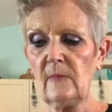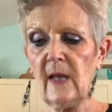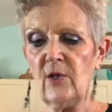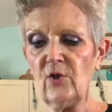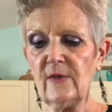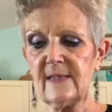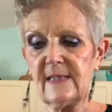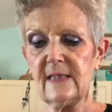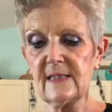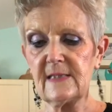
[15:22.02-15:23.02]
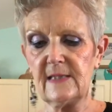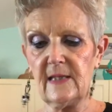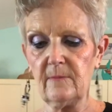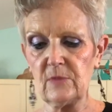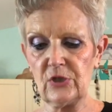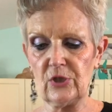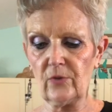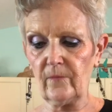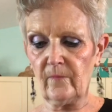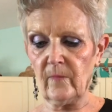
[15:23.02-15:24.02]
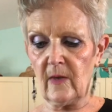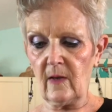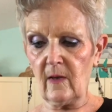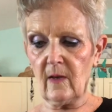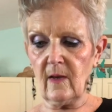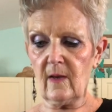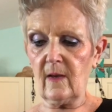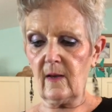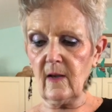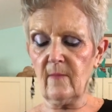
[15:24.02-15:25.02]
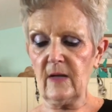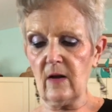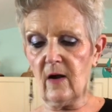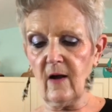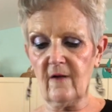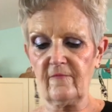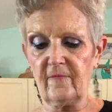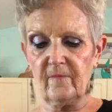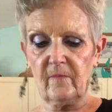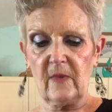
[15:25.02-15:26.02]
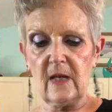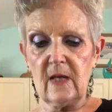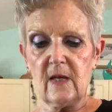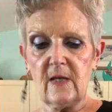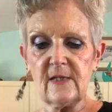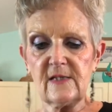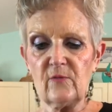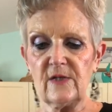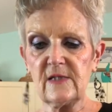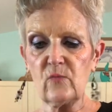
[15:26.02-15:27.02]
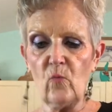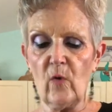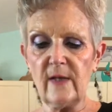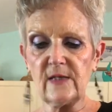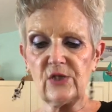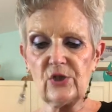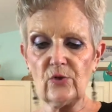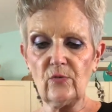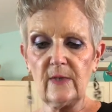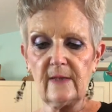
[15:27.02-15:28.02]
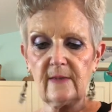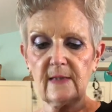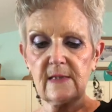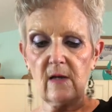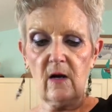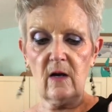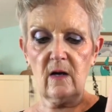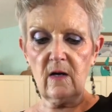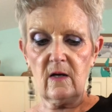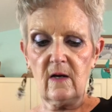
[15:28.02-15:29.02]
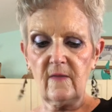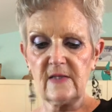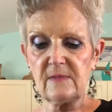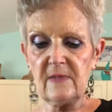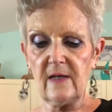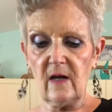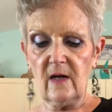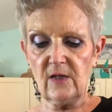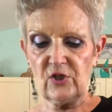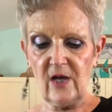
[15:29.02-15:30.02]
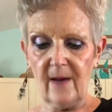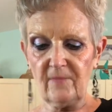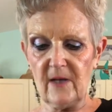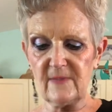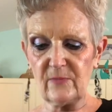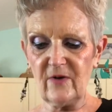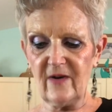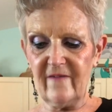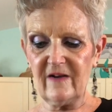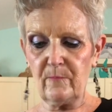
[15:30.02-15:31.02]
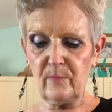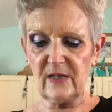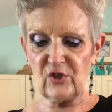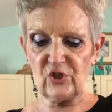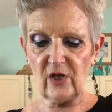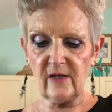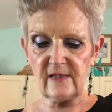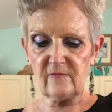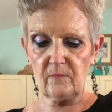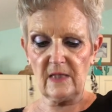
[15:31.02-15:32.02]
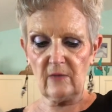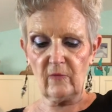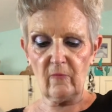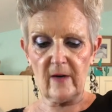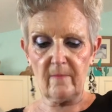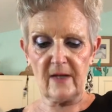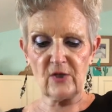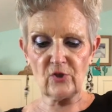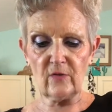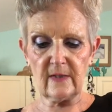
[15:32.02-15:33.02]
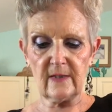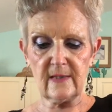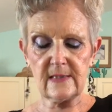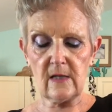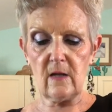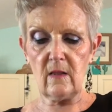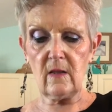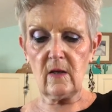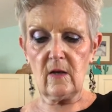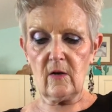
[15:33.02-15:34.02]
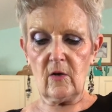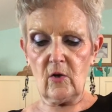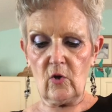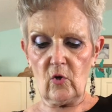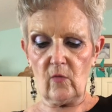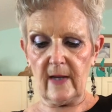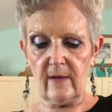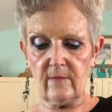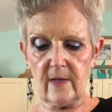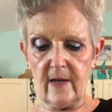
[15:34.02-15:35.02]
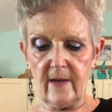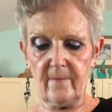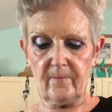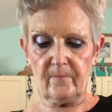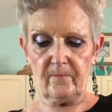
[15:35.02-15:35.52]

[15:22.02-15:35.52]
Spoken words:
And you can see the steam too coming off. So we just want to get this meat all chopped up, so we don't have any big chunks of meat. We want to make sure that it is all ground up.